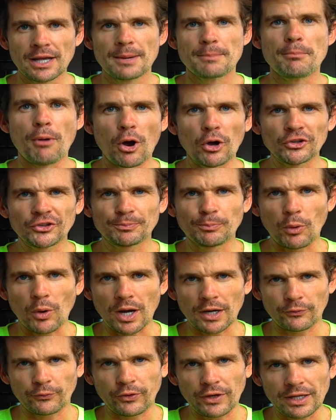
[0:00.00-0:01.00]
Most
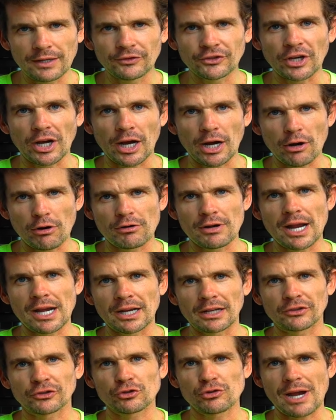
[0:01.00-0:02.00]
bike thieves are heroin
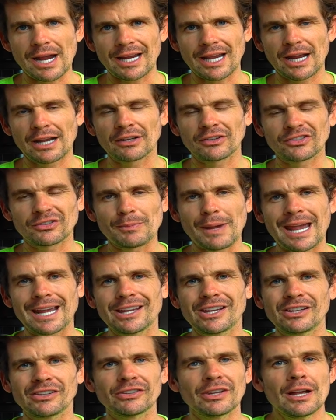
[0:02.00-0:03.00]
addicts, crack addicts,
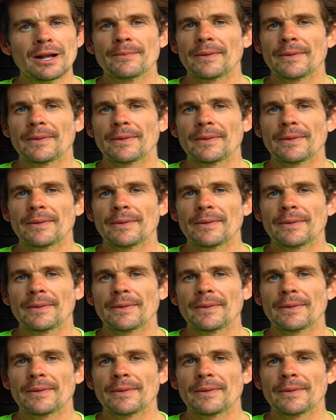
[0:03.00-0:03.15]
smackies.